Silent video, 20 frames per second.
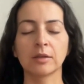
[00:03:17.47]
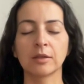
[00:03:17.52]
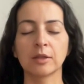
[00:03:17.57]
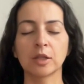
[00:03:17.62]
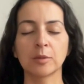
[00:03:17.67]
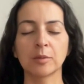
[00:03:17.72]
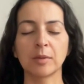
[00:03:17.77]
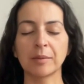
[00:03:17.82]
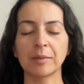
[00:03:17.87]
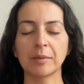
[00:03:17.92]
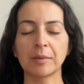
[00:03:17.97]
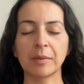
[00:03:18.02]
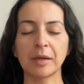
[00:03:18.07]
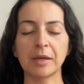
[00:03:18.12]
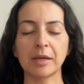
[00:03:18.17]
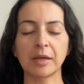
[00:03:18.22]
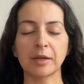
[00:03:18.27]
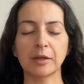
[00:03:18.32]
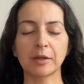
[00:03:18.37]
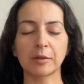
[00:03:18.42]
You might be
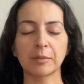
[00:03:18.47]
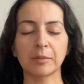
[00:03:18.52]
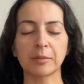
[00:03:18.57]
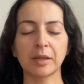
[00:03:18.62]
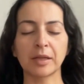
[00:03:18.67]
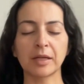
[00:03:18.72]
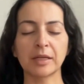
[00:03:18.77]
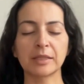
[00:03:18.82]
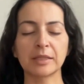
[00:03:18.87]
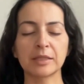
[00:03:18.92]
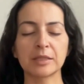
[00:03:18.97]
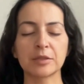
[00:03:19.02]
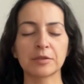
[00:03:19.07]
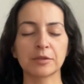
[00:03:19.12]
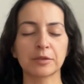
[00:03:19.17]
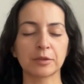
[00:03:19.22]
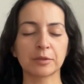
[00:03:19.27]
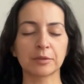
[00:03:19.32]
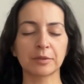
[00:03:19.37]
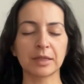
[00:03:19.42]
making your plans
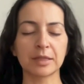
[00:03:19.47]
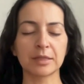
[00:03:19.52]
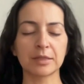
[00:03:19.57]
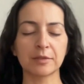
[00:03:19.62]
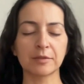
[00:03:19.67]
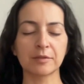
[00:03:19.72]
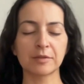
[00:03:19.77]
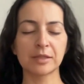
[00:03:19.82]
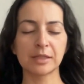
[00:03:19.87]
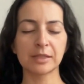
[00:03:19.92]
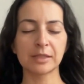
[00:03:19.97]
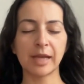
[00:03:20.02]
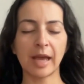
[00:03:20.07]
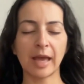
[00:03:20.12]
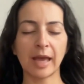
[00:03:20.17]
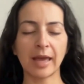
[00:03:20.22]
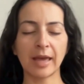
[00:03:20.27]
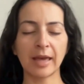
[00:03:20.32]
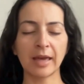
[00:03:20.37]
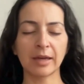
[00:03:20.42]
for the rest of
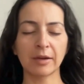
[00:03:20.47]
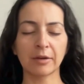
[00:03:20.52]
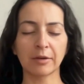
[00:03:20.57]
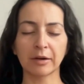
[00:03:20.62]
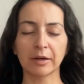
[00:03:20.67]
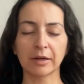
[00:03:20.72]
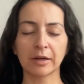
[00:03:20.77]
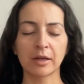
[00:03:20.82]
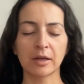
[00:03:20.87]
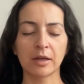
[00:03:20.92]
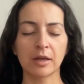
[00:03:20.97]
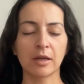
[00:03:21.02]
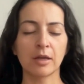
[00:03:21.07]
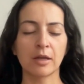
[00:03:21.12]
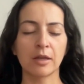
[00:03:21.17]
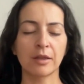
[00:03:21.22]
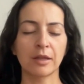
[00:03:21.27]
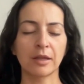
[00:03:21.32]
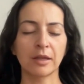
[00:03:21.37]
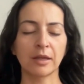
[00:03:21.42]
today or
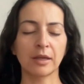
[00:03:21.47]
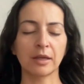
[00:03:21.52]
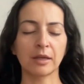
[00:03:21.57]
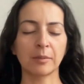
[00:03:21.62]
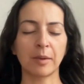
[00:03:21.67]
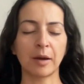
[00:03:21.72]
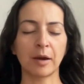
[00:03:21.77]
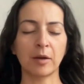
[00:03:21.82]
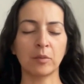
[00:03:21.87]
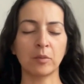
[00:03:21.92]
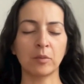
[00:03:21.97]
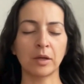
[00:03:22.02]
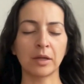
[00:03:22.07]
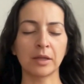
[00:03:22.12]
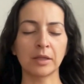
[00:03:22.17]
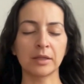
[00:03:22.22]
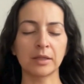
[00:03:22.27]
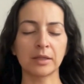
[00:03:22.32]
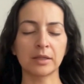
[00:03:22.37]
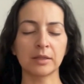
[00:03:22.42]
thinking about
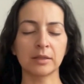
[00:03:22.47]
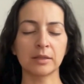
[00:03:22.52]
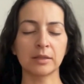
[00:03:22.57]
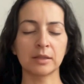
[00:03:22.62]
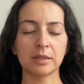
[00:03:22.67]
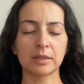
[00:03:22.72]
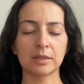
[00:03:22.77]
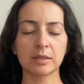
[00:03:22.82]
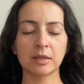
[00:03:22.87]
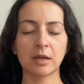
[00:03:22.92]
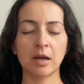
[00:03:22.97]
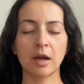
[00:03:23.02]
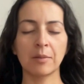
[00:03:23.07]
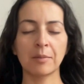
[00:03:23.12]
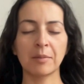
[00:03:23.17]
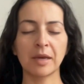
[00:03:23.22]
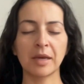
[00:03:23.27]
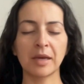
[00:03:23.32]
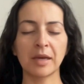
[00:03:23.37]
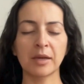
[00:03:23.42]
what is
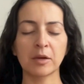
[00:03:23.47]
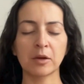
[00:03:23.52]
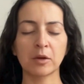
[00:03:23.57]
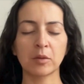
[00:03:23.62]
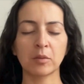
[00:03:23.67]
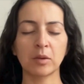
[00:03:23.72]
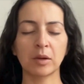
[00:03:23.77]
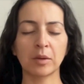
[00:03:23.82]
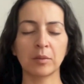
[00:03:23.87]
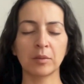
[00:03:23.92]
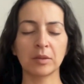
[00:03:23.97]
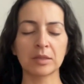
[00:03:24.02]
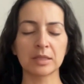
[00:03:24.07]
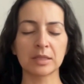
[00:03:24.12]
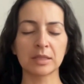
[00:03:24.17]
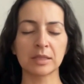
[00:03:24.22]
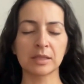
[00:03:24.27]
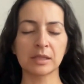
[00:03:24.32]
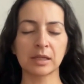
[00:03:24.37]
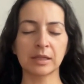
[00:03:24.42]
coming or what
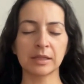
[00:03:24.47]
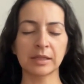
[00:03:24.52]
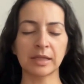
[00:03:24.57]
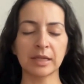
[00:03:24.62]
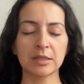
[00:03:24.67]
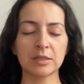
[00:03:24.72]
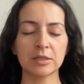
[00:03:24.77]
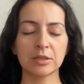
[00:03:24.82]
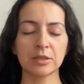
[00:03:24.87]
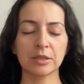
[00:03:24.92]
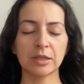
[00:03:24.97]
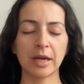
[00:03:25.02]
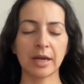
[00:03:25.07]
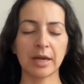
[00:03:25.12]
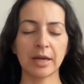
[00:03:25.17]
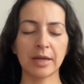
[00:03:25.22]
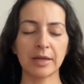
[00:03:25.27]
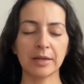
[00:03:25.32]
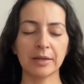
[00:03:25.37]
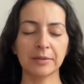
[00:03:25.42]
wasn't done
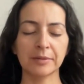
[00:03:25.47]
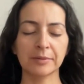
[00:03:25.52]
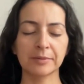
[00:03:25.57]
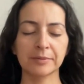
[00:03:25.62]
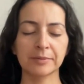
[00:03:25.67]
yesterday.